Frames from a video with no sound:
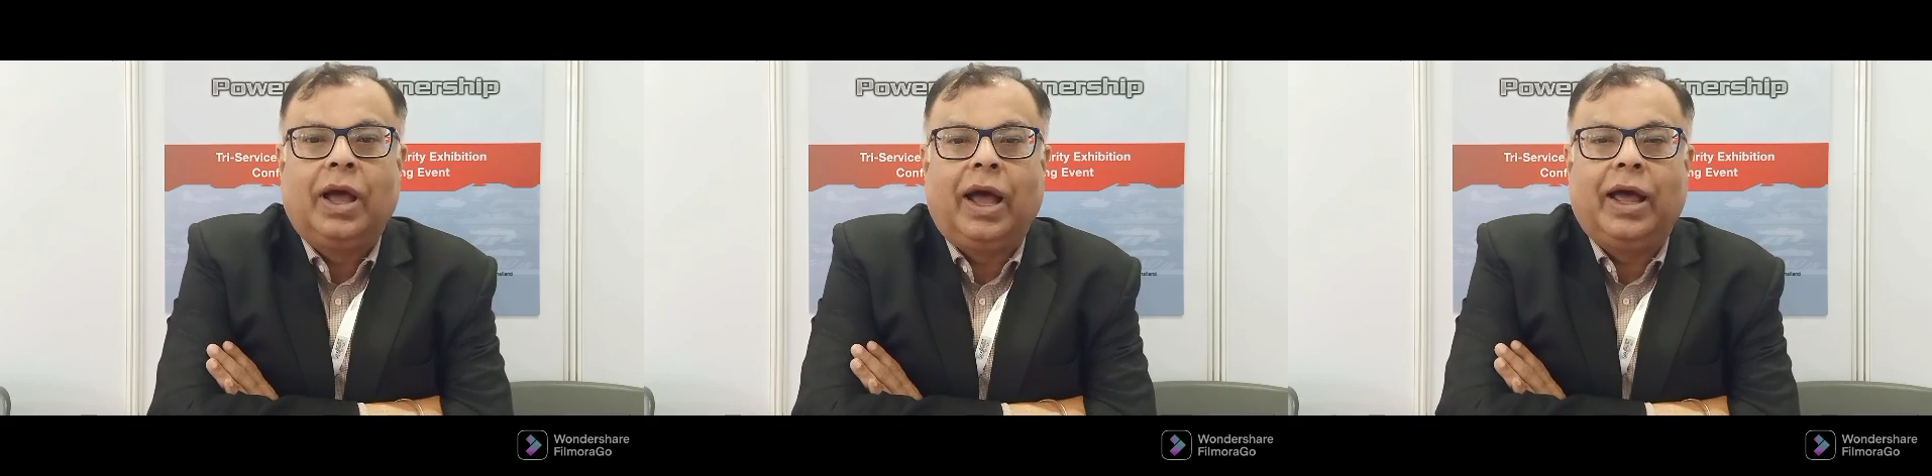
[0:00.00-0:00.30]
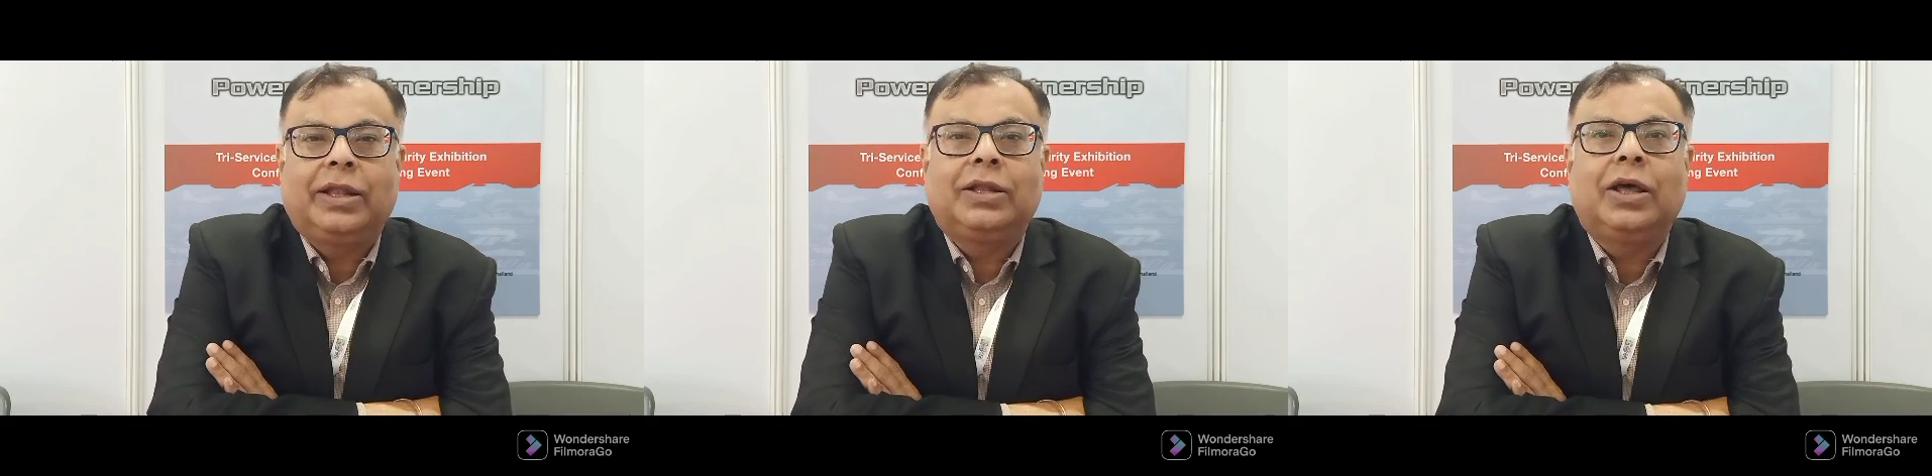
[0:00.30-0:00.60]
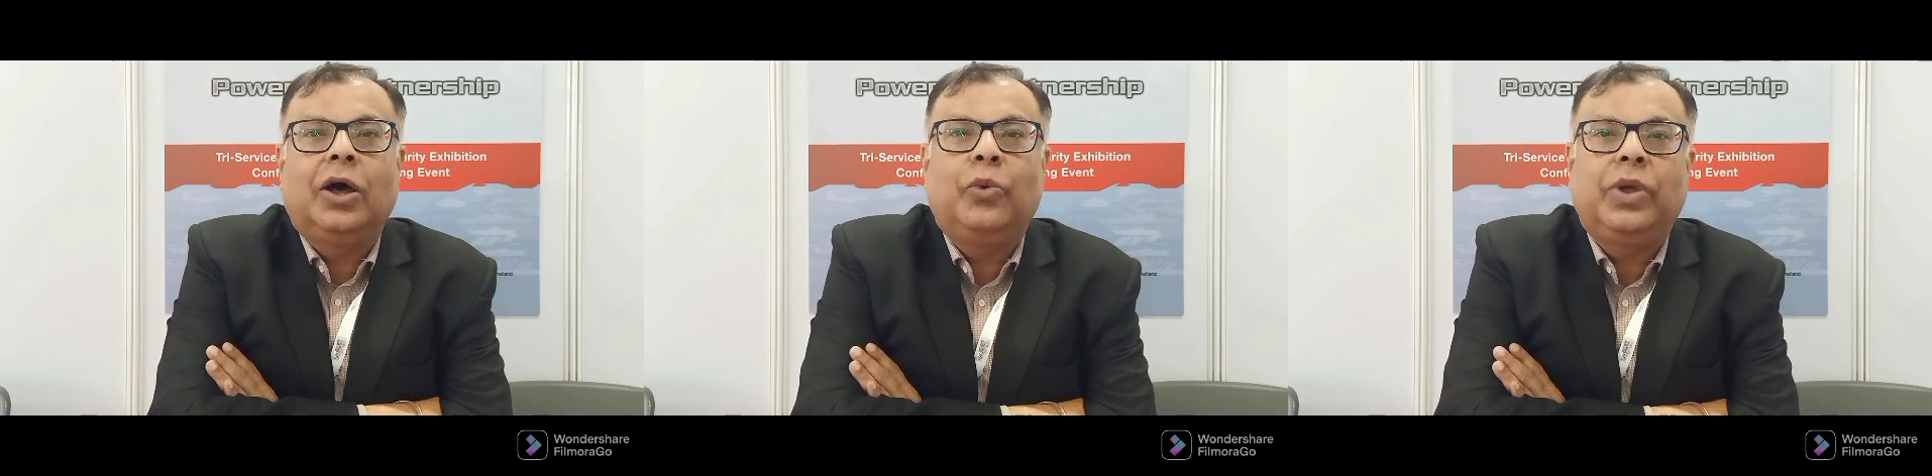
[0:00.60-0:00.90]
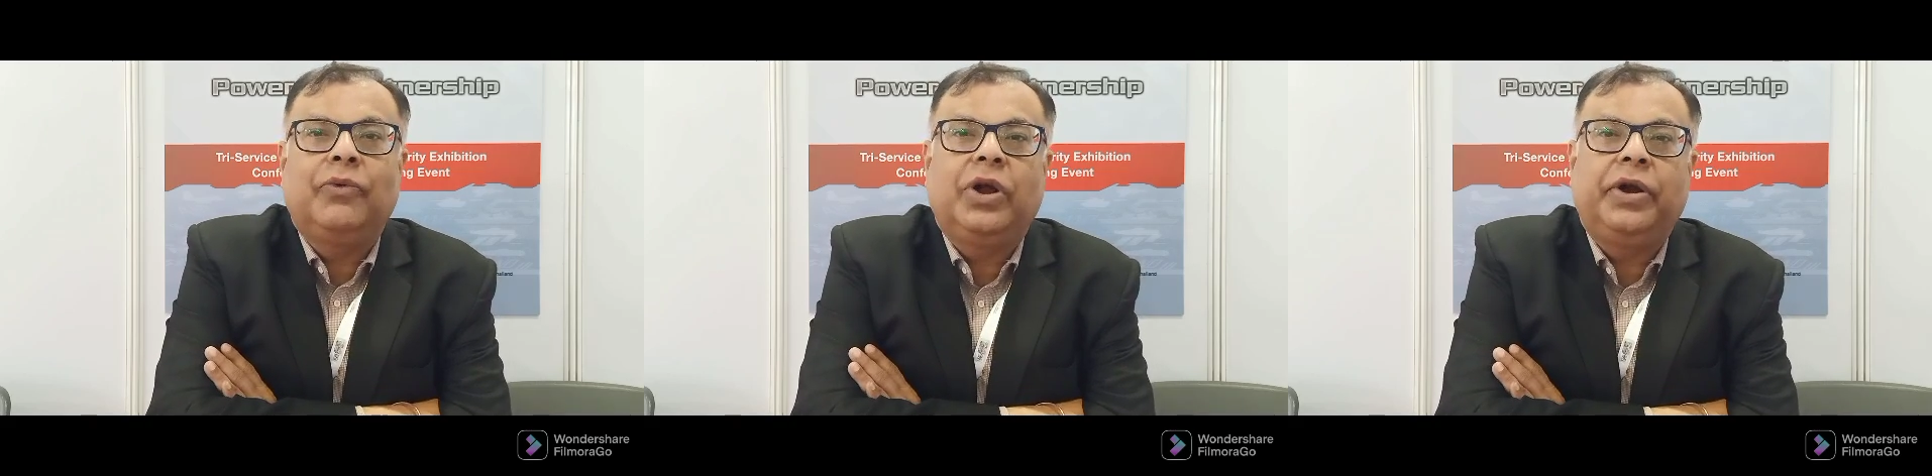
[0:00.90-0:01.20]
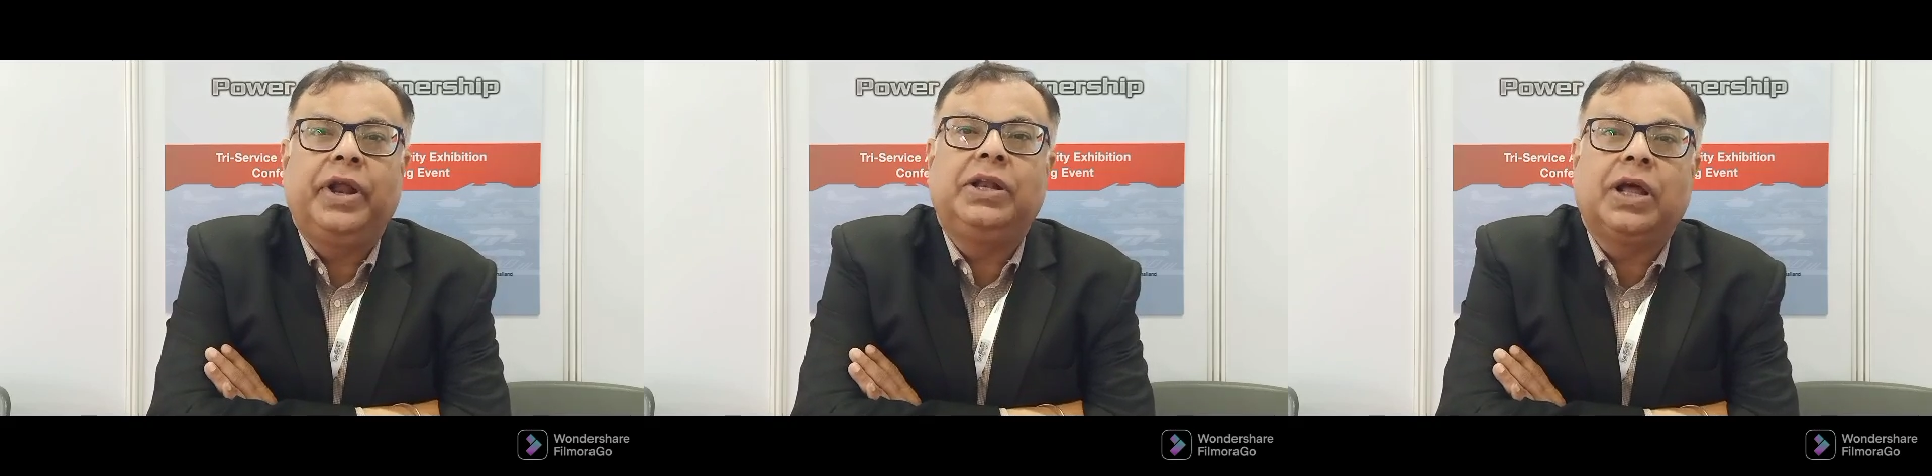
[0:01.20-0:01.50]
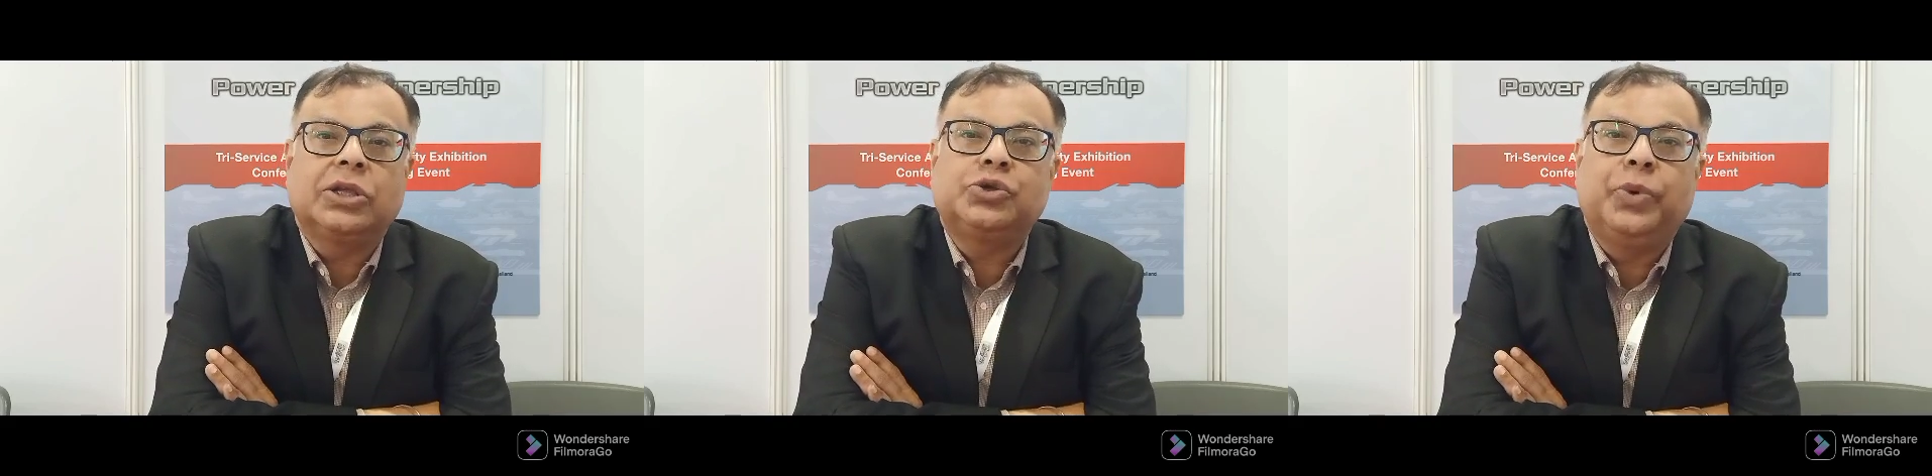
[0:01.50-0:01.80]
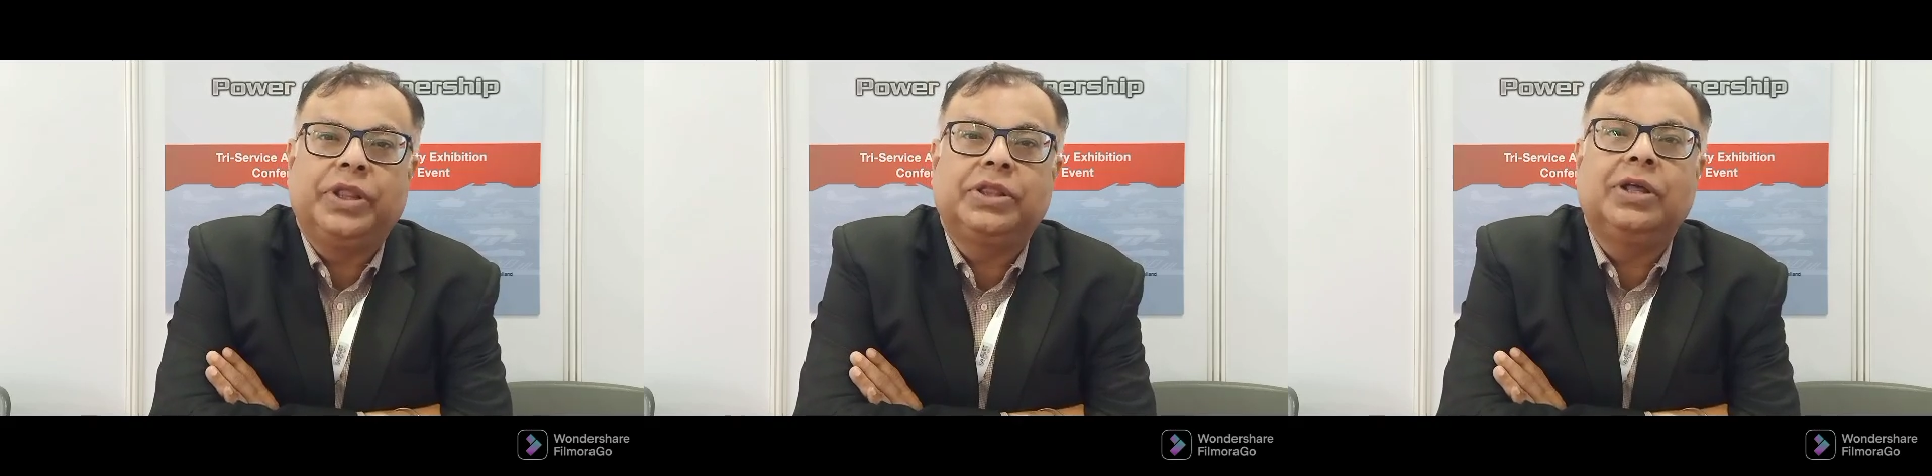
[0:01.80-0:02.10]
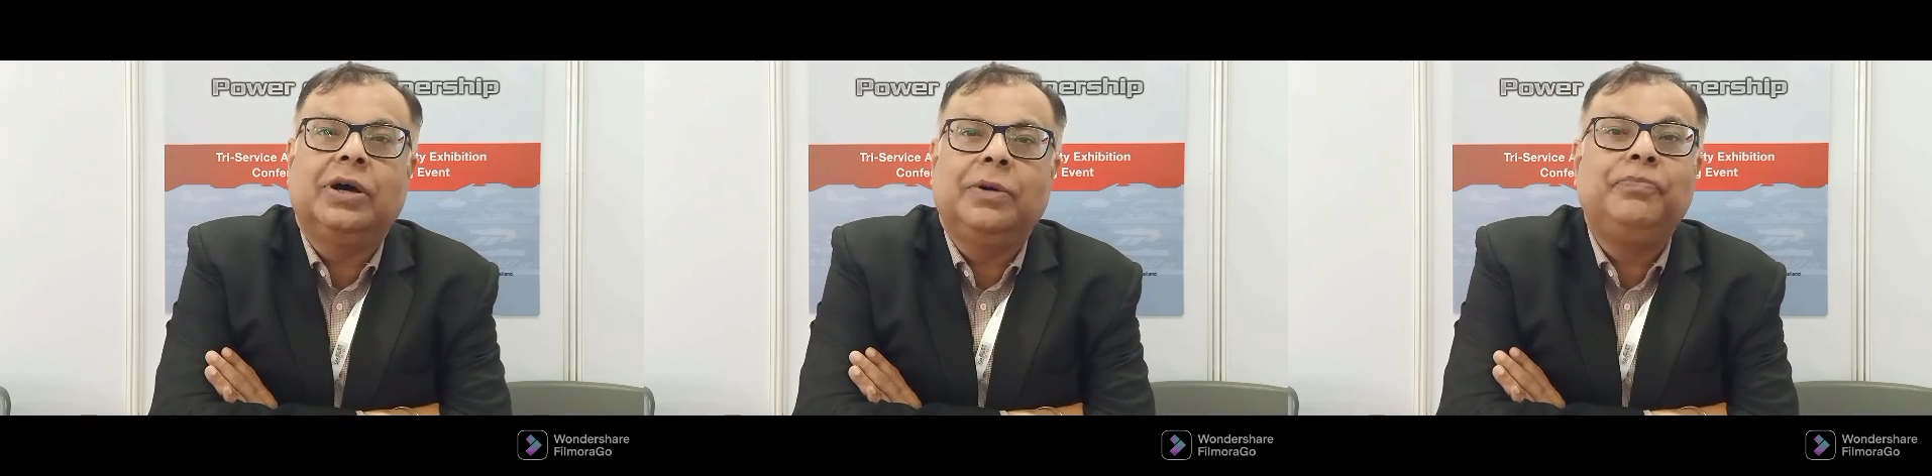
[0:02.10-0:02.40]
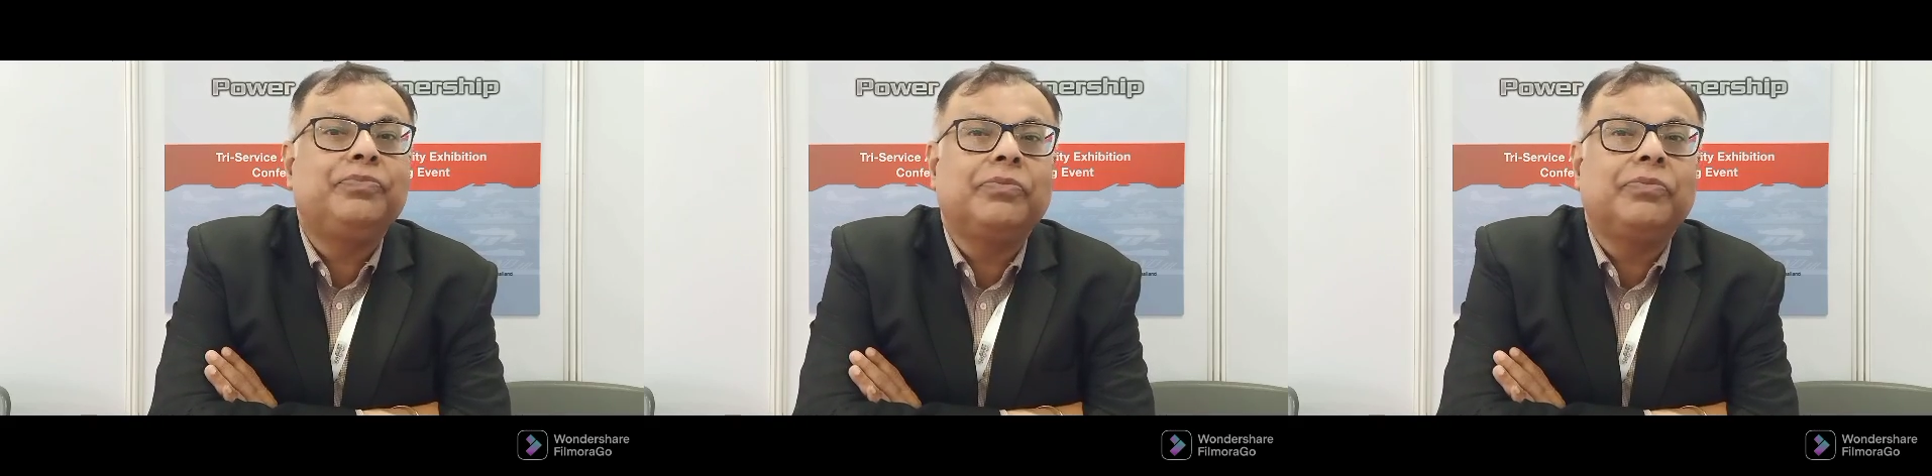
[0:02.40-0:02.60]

and uh, we were in touch with uh,